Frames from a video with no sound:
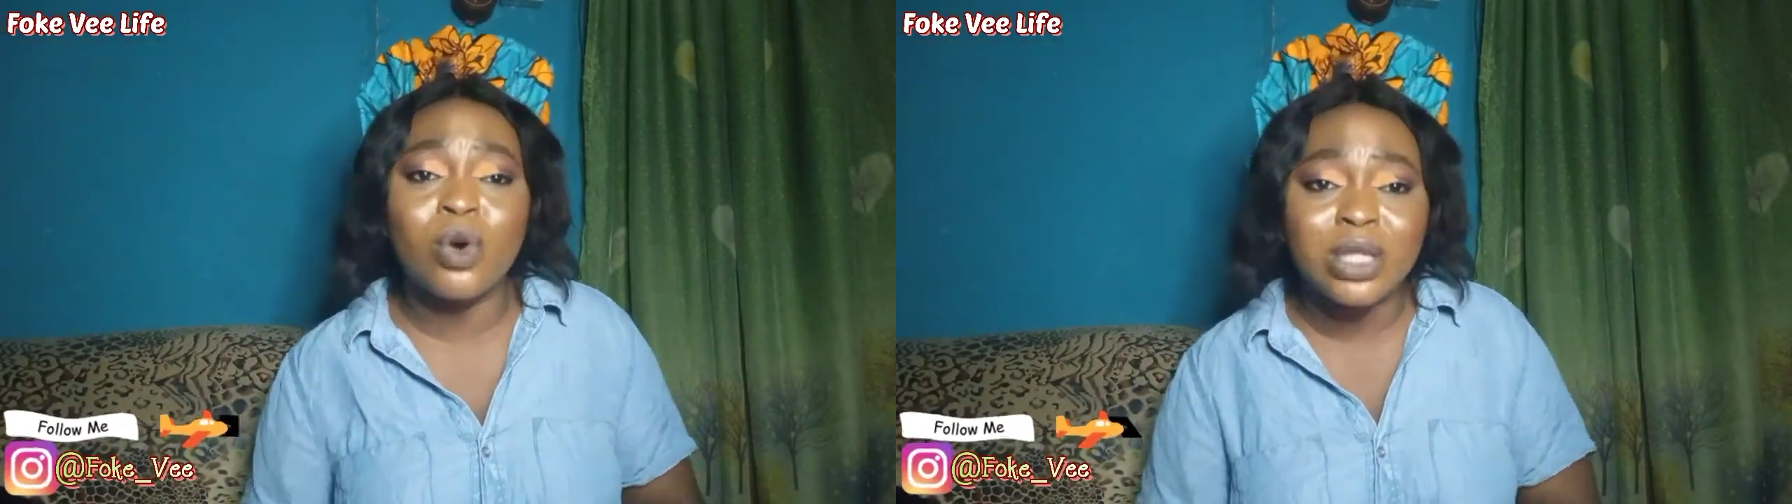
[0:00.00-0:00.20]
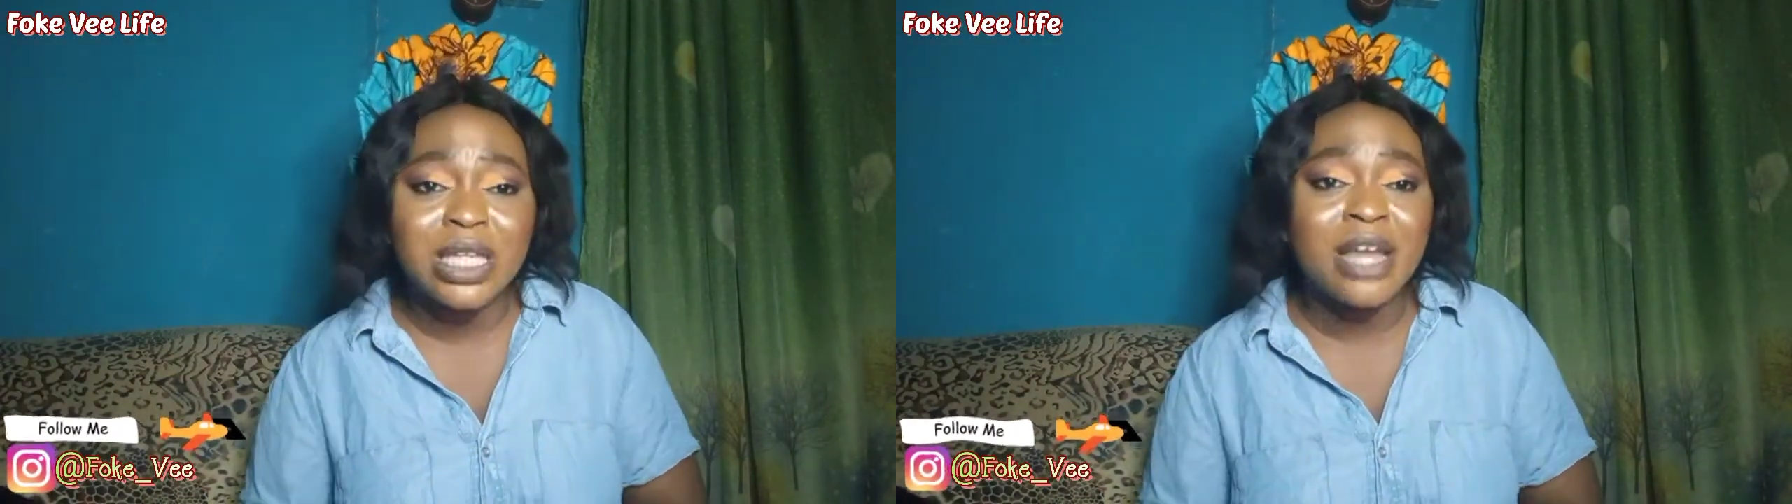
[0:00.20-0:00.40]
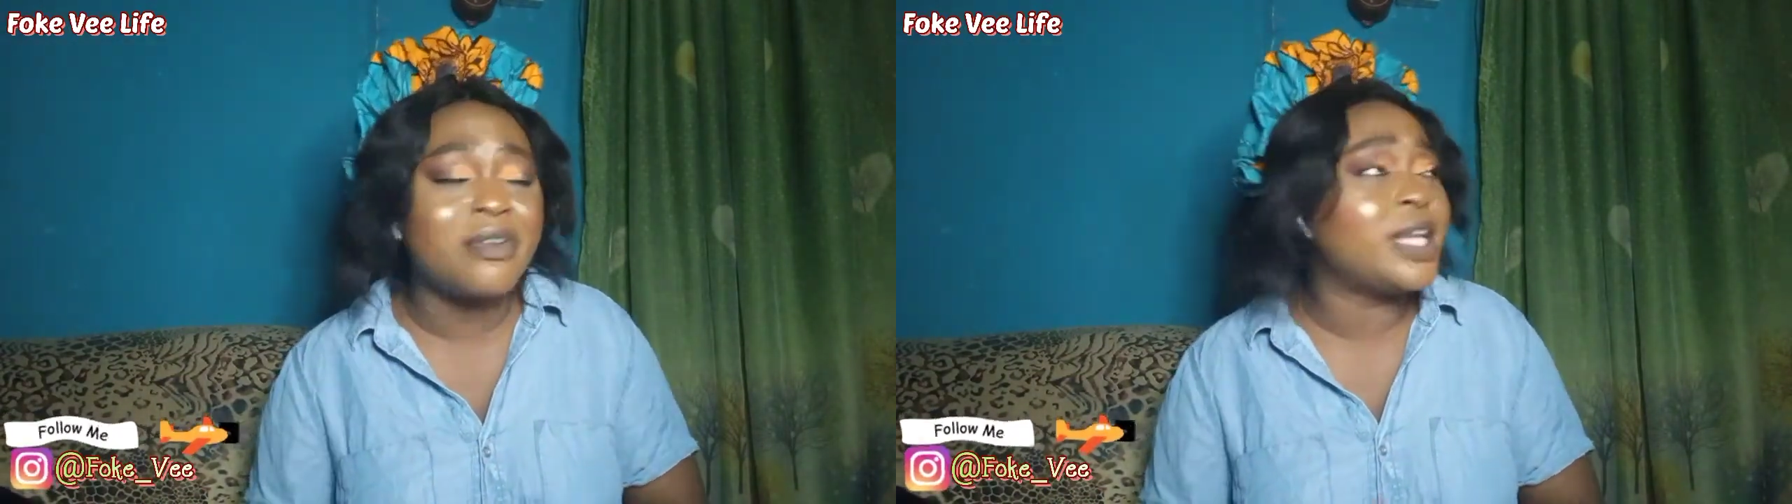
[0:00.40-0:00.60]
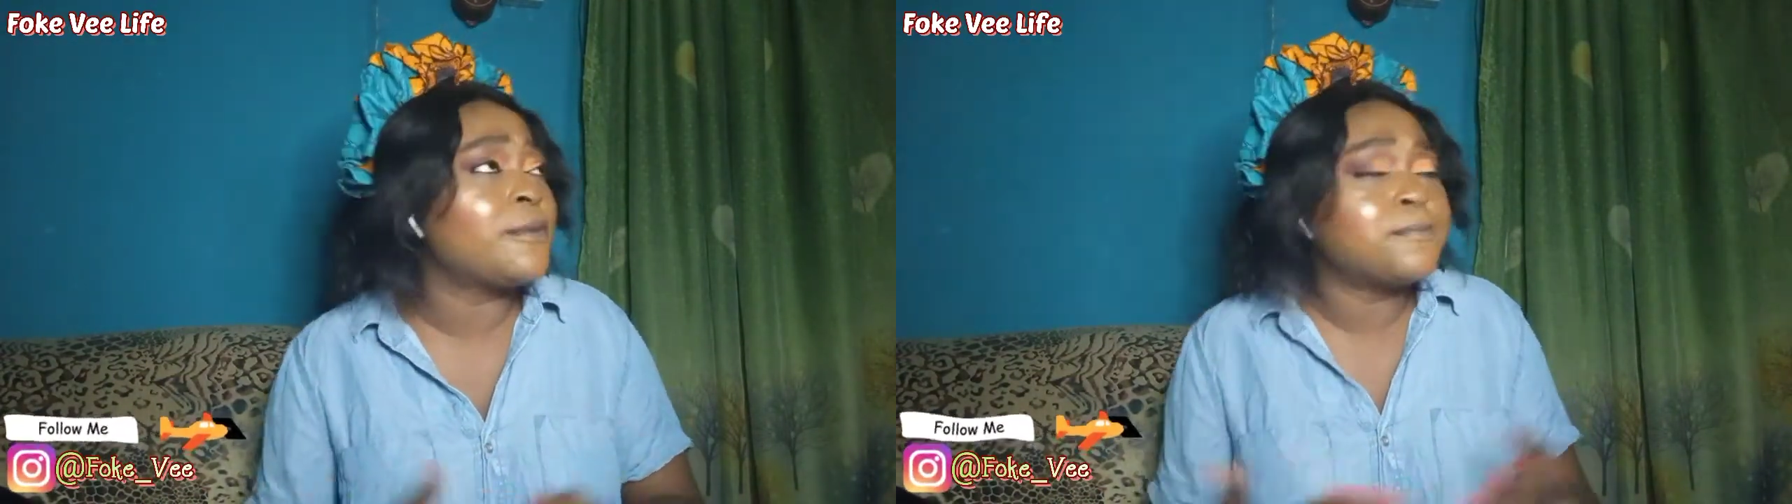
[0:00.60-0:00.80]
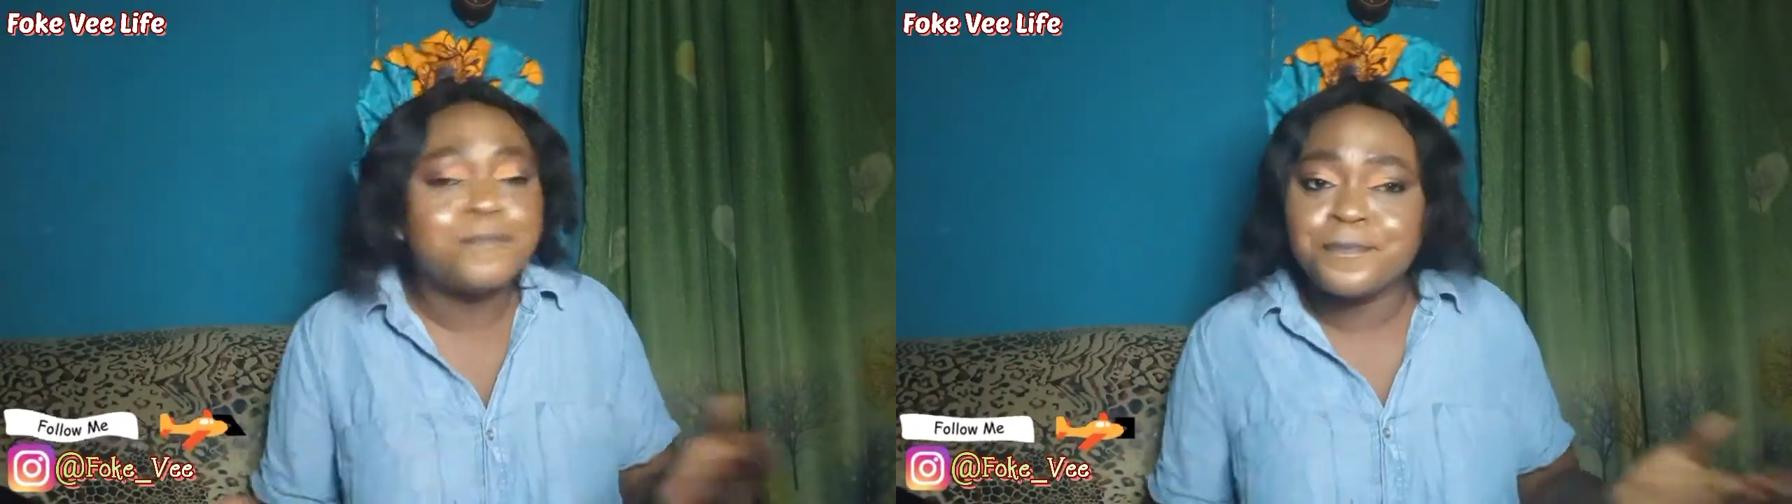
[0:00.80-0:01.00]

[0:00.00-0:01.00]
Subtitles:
cutlery,